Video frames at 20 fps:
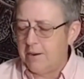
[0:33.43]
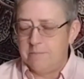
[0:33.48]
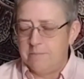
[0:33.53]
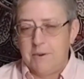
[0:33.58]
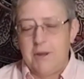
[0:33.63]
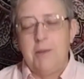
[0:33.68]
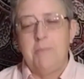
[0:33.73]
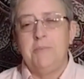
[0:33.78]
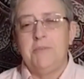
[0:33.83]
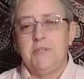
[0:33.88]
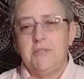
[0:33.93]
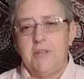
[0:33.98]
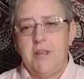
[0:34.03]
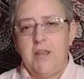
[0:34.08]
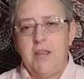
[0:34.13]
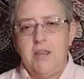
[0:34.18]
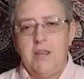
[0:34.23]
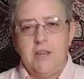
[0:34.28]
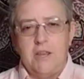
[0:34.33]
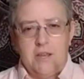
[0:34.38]
my
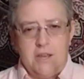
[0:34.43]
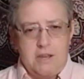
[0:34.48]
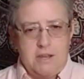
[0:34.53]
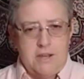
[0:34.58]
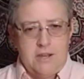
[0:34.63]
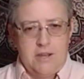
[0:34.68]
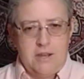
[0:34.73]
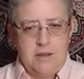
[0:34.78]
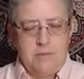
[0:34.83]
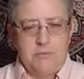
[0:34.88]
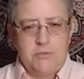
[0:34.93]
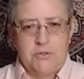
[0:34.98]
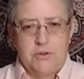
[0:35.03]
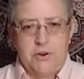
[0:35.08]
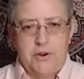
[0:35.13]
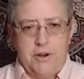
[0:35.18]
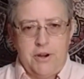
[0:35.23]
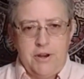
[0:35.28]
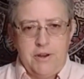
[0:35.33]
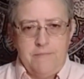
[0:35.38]
mistake, uh, I'm
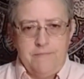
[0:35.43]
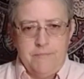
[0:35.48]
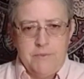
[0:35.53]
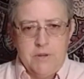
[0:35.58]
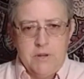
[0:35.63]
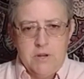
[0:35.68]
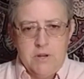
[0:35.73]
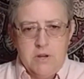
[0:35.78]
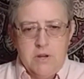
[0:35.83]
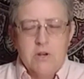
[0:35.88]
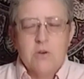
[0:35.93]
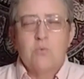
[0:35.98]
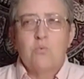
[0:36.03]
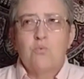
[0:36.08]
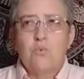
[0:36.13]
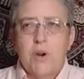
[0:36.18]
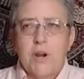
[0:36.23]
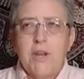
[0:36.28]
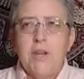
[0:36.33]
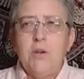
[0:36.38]
sorry,
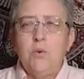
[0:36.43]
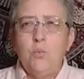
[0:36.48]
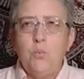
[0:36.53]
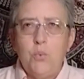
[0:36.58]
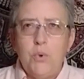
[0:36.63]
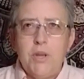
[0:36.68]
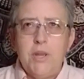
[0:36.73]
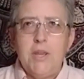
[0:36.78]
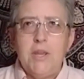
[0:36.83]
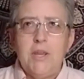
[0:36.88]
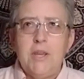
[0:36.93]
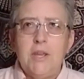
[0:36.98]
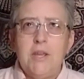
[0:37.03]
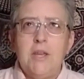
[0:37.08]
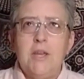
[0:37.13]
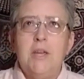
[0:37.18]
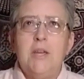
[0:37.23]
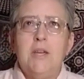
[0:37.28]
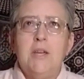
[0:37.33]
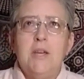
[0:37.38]

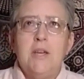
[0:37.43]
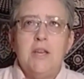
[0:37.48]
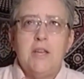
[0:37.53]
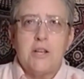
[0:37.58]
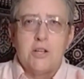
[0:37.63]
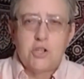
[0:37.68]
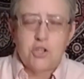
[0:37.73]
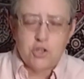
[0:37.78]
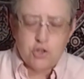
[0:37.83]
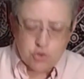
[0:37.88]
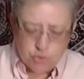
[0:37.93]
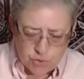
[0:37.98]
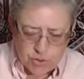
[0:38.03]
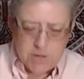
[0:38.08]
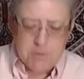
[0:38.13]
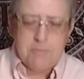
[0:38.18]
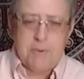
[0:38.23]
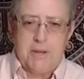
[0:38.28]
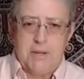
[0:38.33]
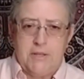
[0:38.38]
right-wing
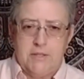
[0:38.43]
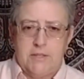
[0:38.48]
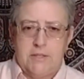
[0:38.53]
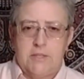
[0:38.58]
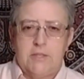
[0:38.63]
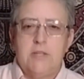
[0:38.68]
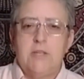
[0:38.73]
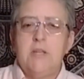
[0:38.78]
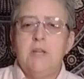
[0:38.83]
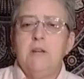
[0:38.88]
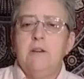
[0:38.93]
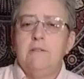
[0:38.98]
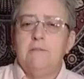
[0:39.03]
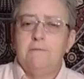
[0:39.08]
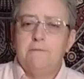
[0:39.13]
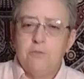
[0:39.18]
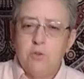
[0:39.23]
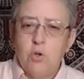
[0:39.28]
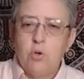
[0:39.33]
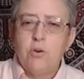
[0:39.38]
extremist,
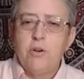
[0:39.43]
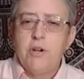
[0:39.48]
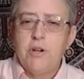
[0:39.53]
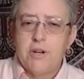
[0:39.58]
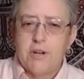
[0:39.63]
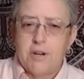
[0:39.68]
Florida